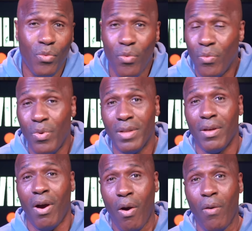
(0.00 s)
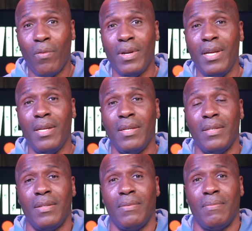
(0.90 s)
We're the only
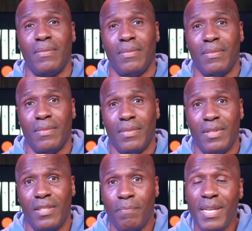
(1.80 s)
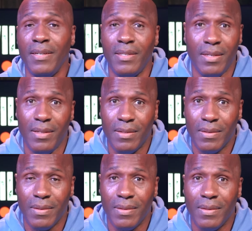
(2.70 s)
species
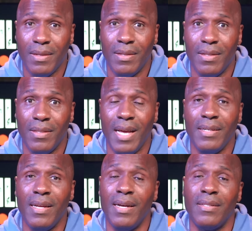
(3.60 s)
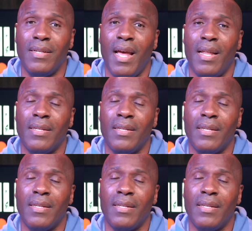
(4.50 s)
that does that.